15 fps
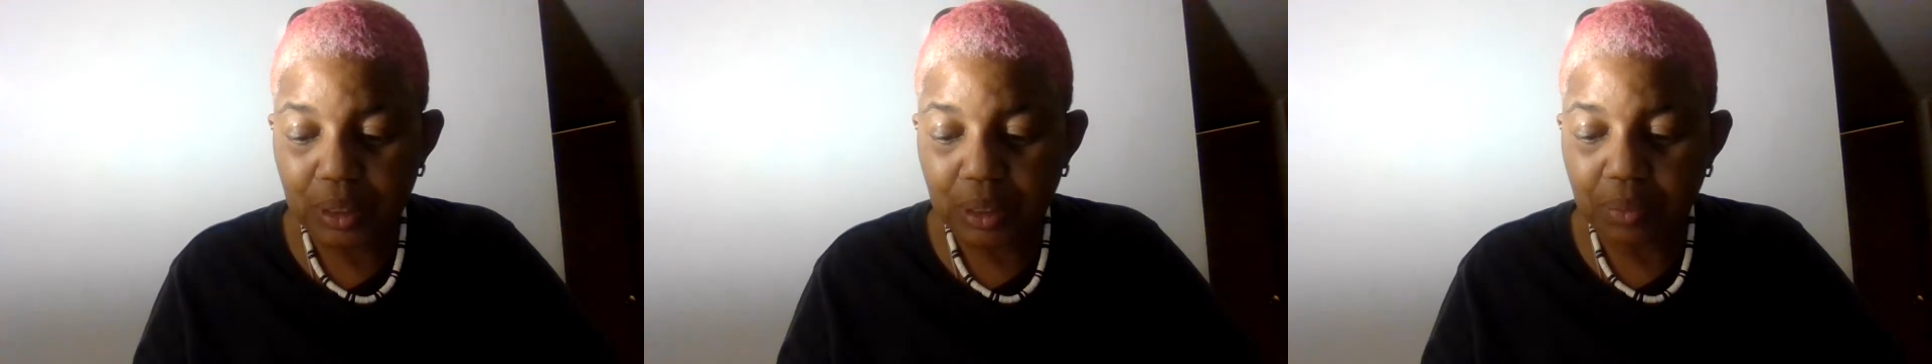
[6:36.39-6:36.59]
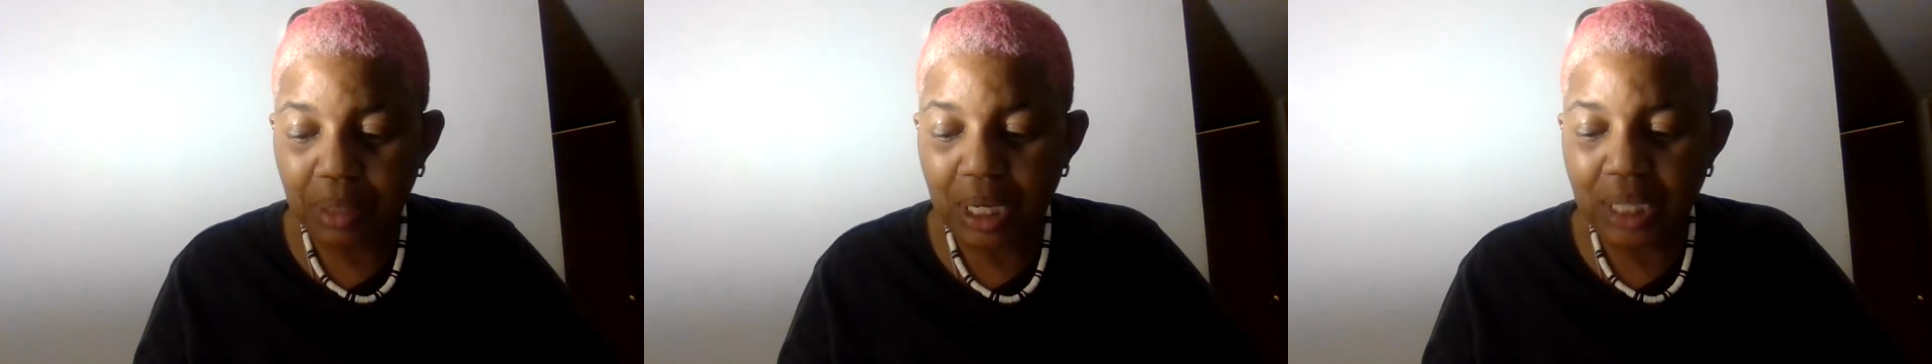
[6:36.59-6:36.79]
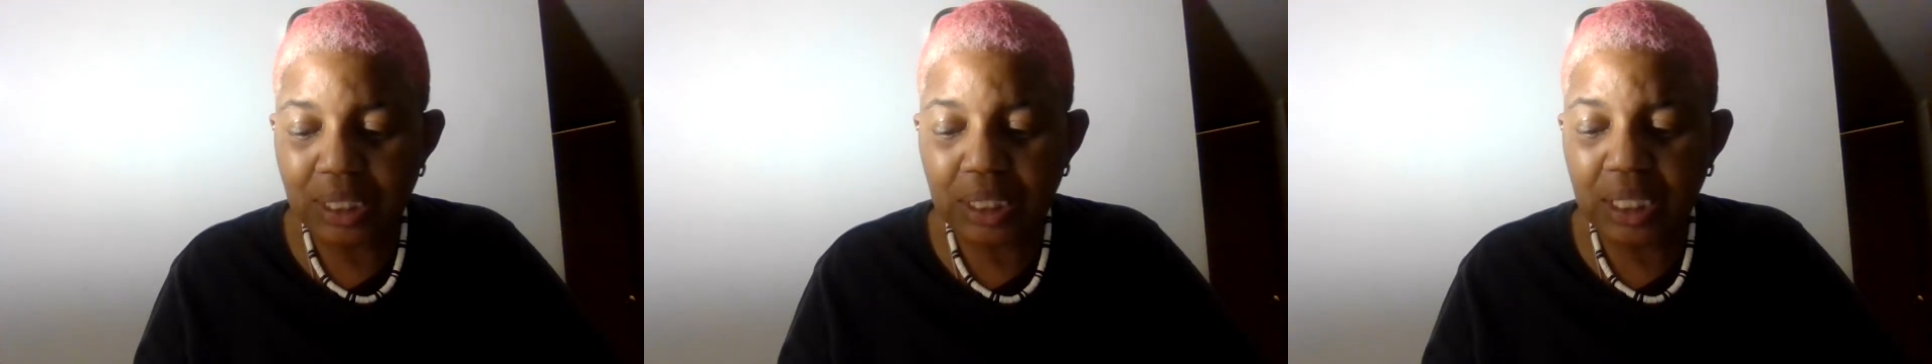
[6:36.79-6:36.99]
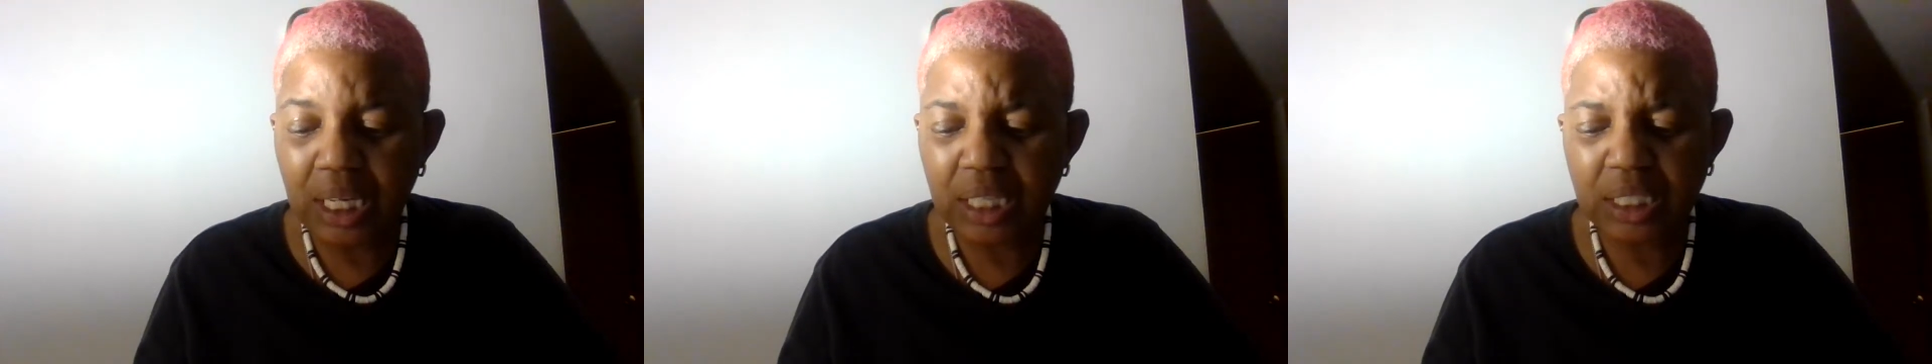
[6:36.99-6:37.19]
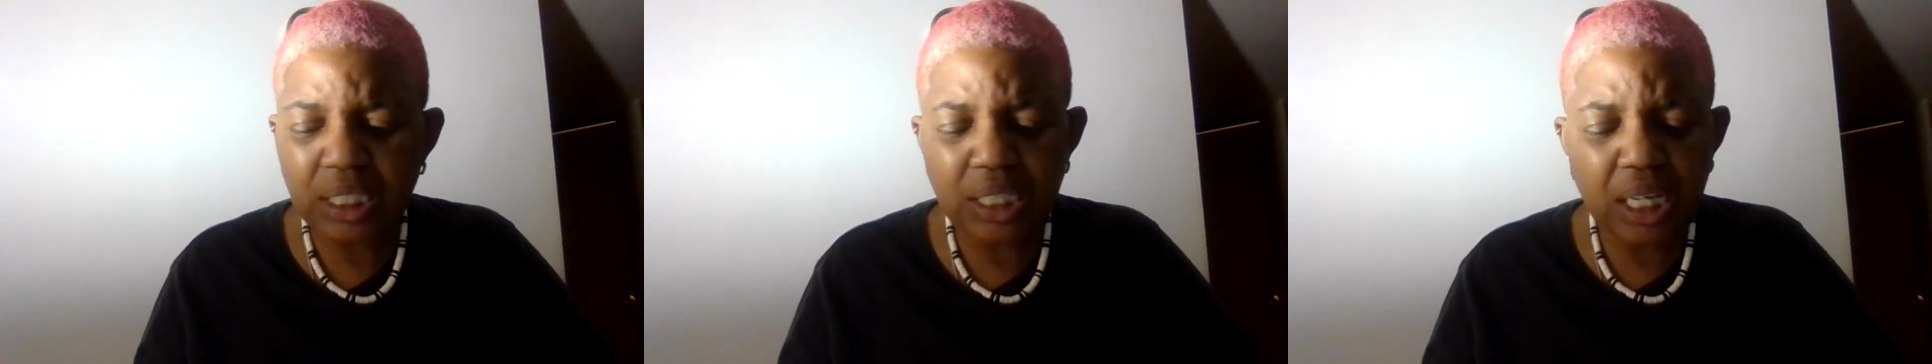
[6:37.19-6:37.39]
But I
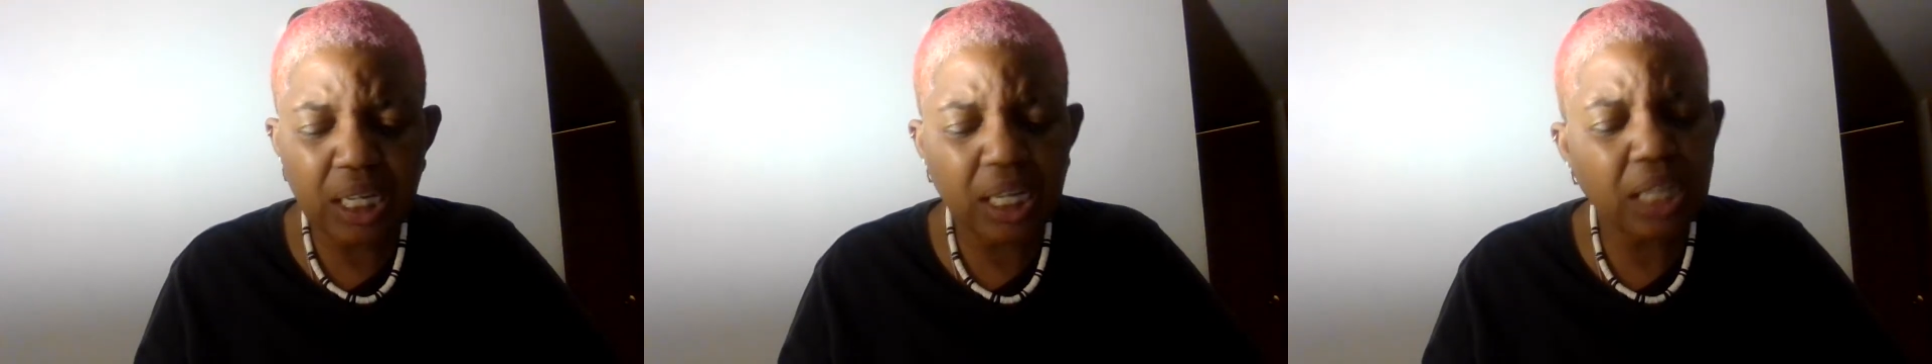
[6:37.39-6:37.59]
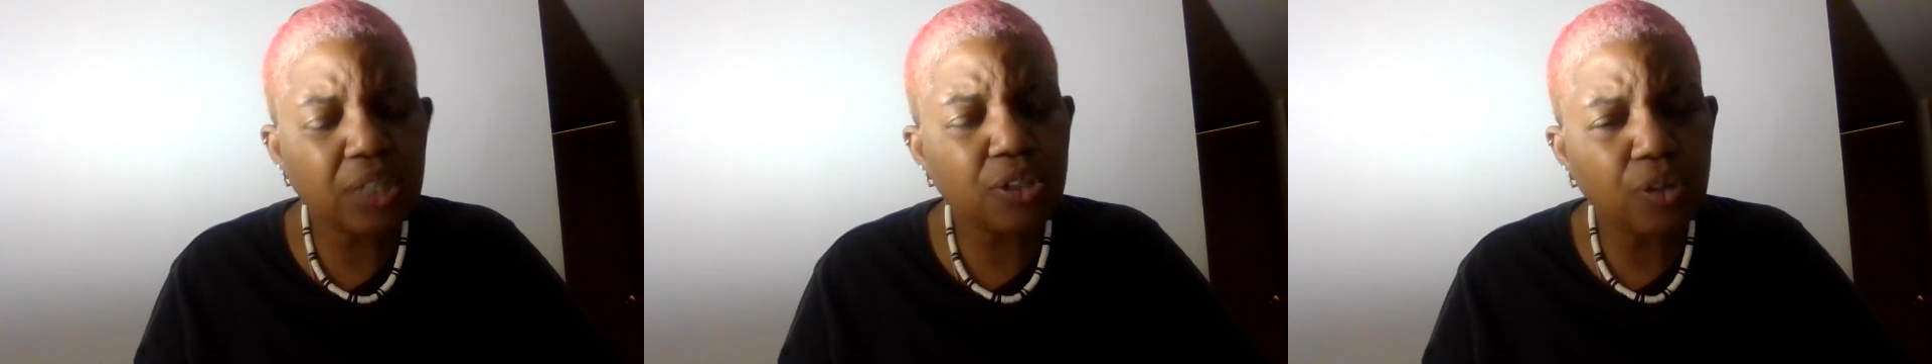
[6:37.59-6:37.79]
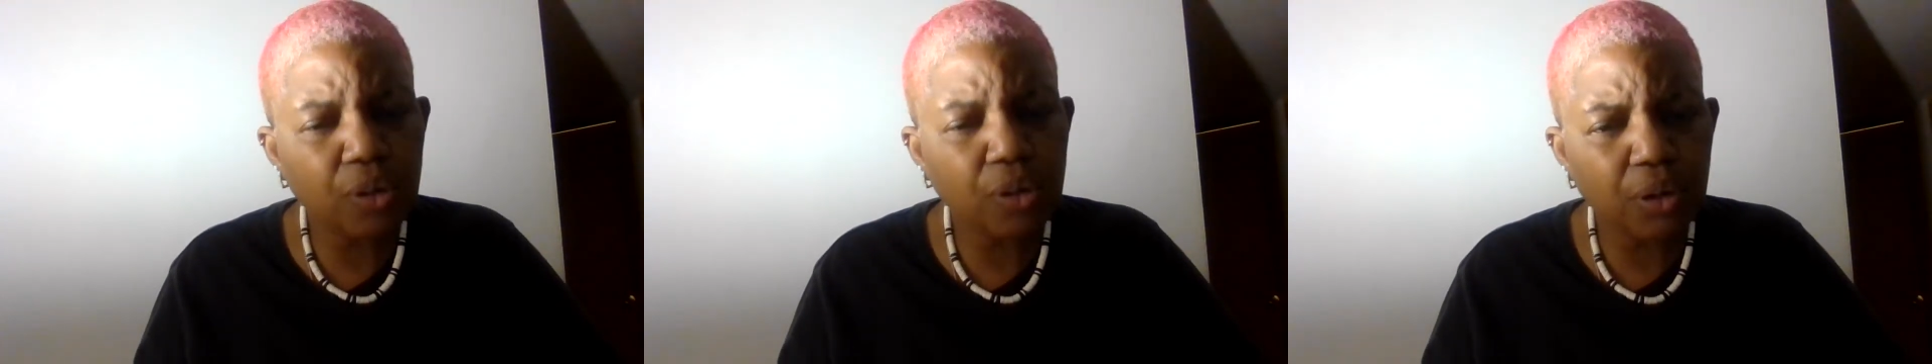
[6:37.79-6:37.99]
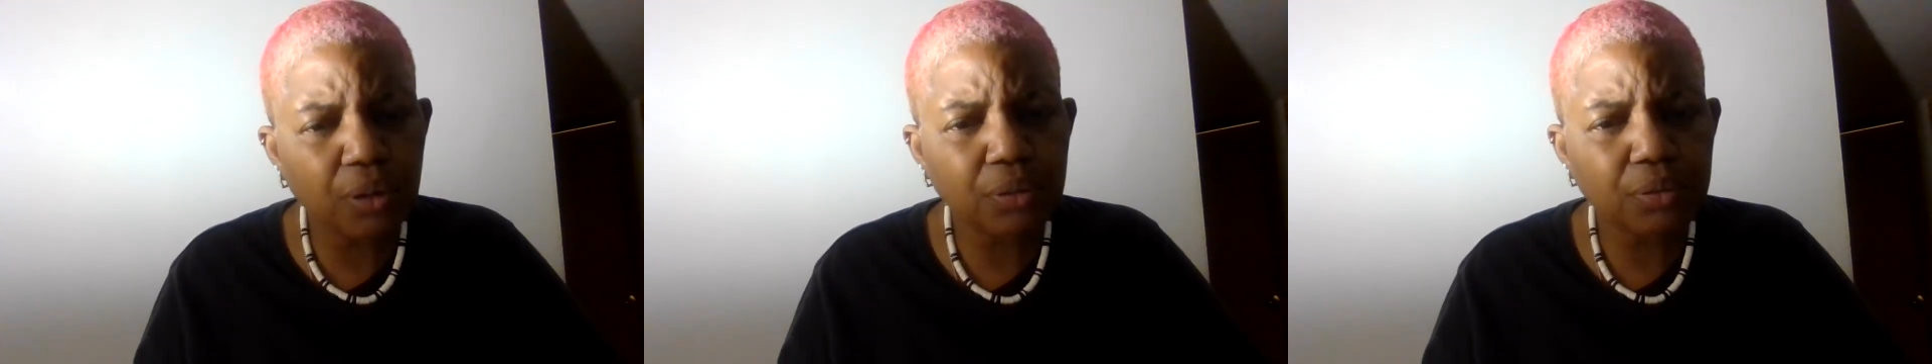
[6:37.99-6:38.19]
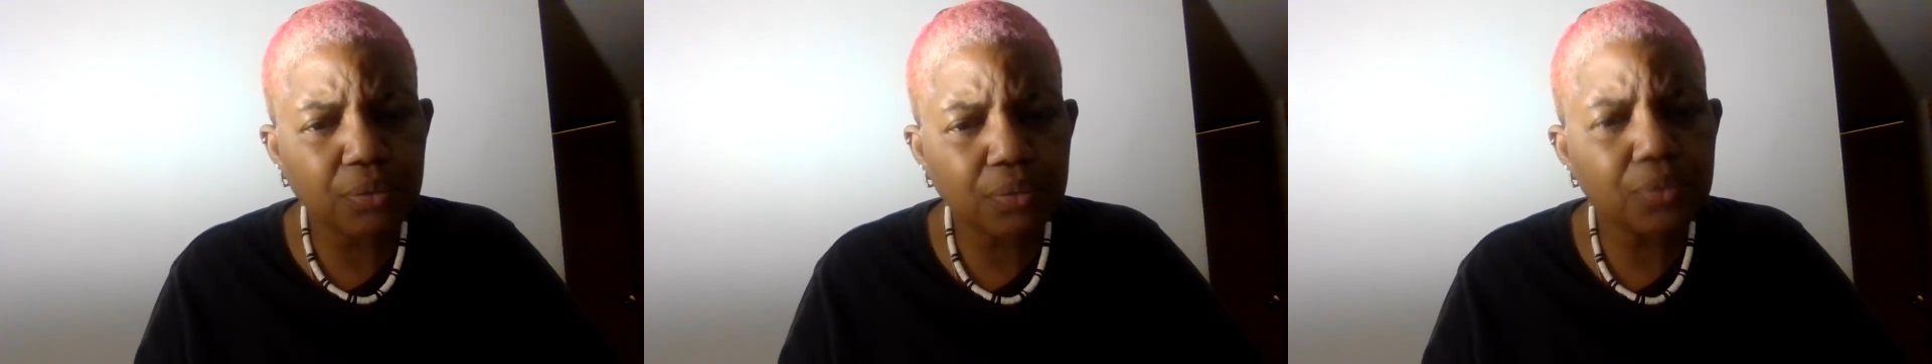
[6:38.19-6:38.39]
stayed stuck at dark
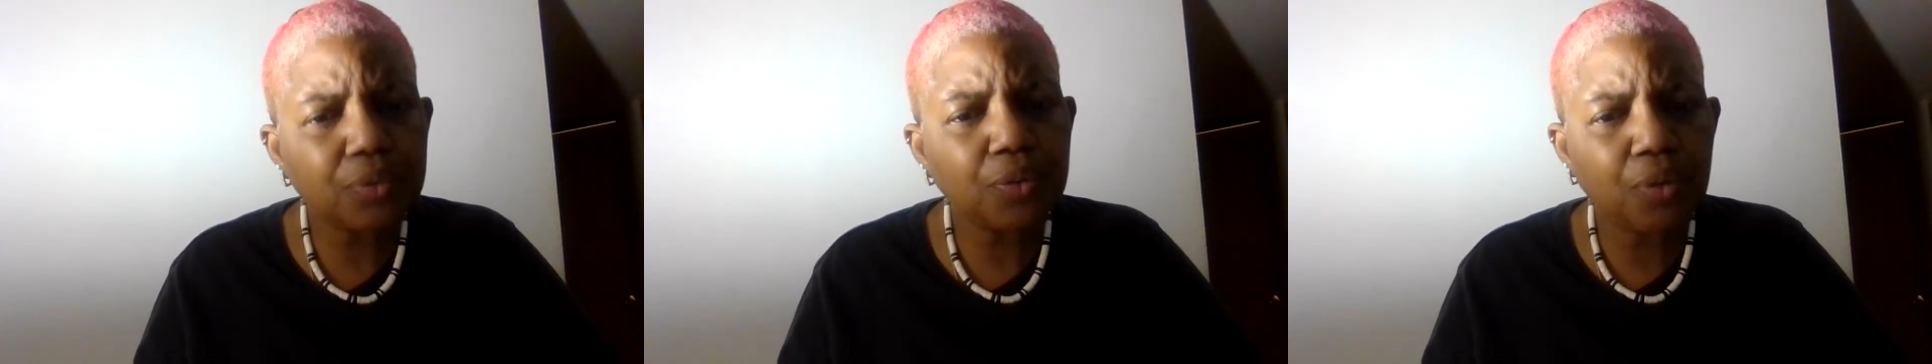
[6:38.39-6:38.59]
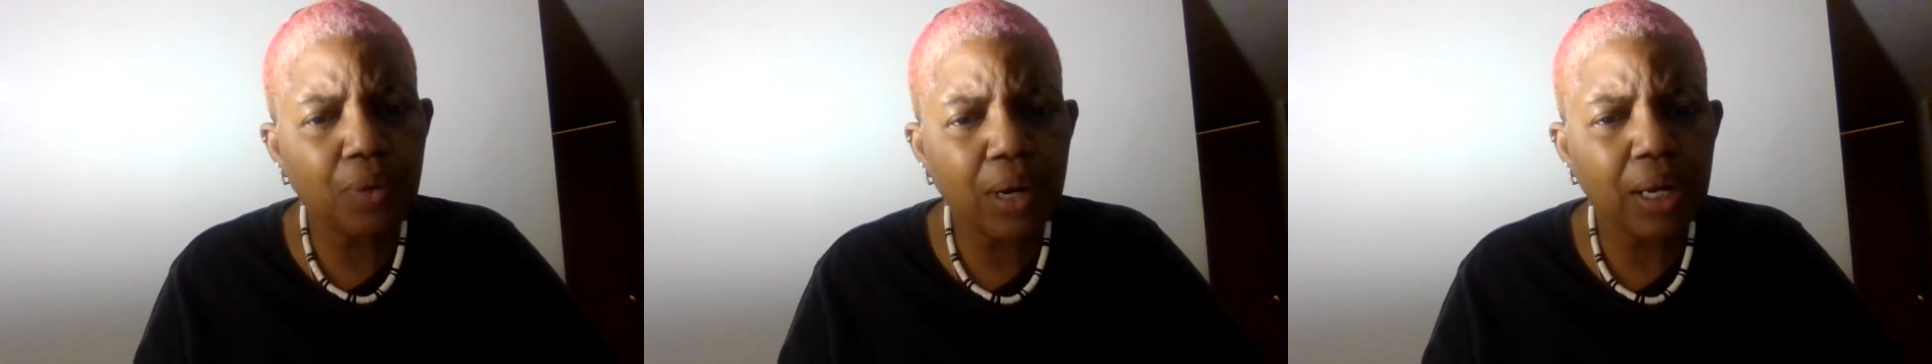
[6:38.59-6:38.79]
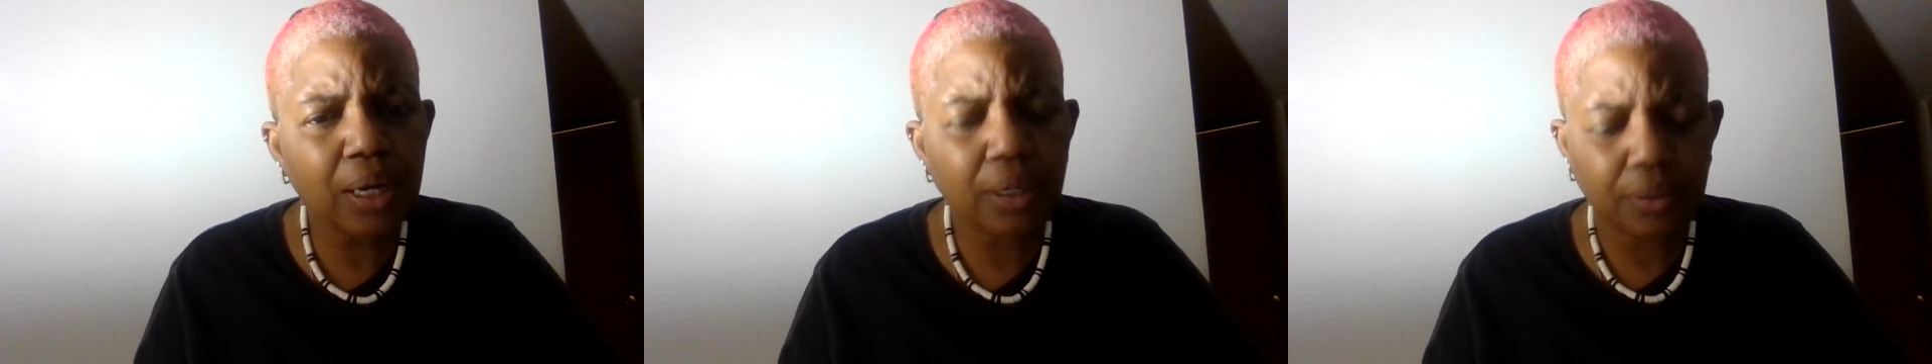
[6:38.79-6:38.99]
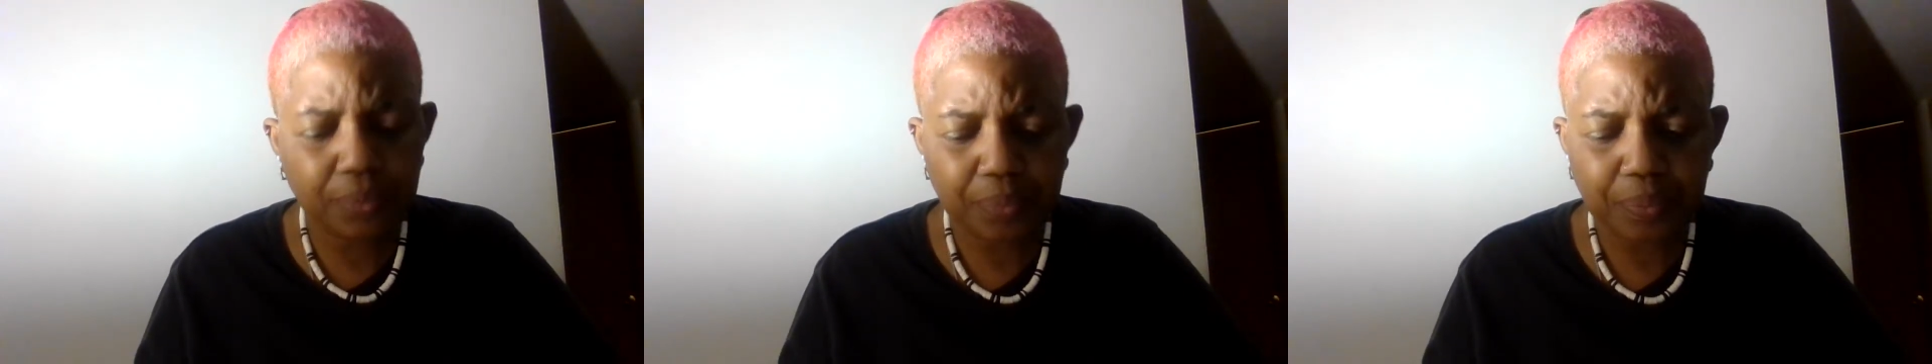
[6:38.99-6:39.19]
gray.